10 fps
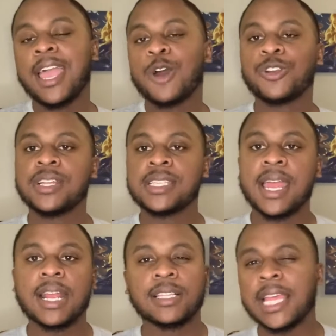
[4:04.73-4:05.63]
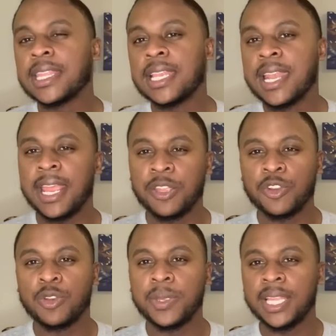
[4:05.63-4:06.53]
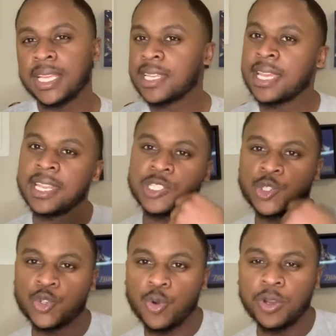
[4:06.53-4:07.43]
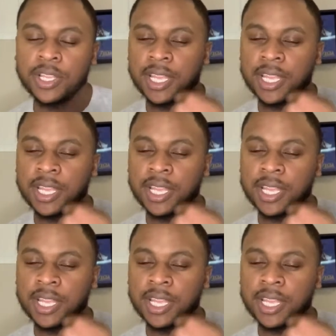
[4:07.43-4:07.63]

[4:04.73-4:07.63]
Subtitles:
attack, or like the knight, you know what I mean? Like it has a sword,